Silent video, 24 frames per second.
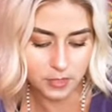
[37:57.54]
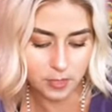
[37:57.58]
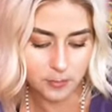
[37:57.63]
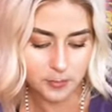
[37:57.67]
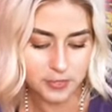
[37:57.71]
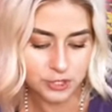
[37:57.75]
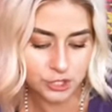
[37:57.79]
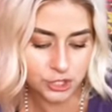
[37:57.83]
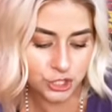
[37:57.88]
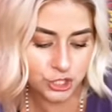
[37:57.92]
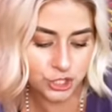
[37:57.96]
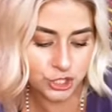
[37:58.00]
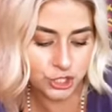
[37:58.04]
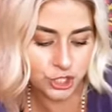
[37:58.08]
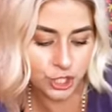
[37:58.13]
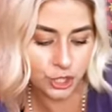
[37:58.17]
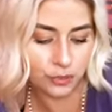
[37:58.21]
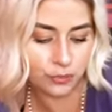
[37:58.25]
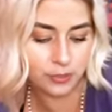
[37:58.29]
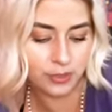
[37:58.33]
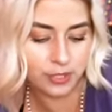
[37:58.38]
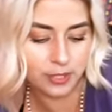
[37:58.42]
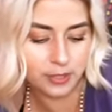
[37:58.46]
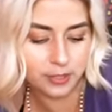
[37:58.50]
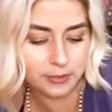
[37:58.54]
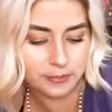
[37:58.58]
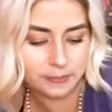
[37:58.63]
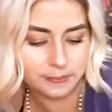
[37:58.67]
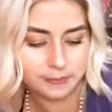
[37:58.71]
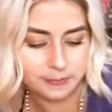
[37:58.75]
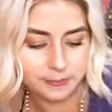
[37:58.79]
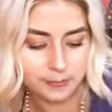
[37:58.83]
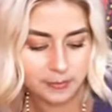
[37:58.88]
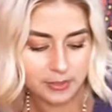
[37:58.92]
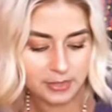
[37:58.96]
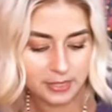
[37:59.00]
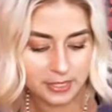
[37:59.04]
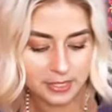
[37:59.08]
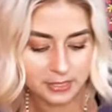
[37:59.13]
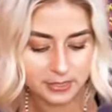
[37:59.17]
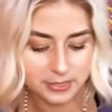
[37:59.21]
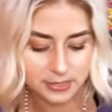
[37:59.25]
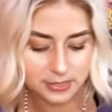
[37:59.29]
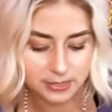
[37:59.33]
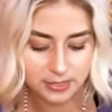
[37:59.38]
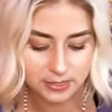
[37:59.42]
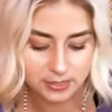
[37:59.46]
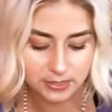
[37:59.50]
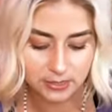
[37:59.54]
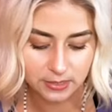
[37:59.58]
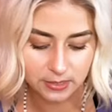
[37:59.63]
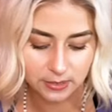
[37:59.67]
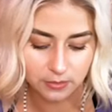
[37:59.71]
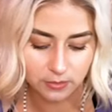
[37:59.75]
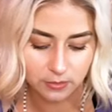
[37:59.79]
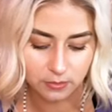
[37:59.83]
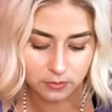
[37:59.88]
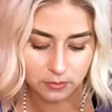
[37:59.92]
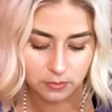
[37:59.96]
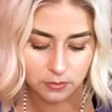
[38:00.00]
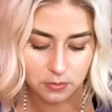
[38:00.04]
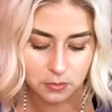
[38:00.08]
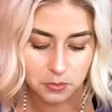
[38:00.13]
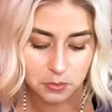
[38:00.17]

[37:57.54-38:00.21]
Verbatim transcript: Let me just show you my handy dandy little,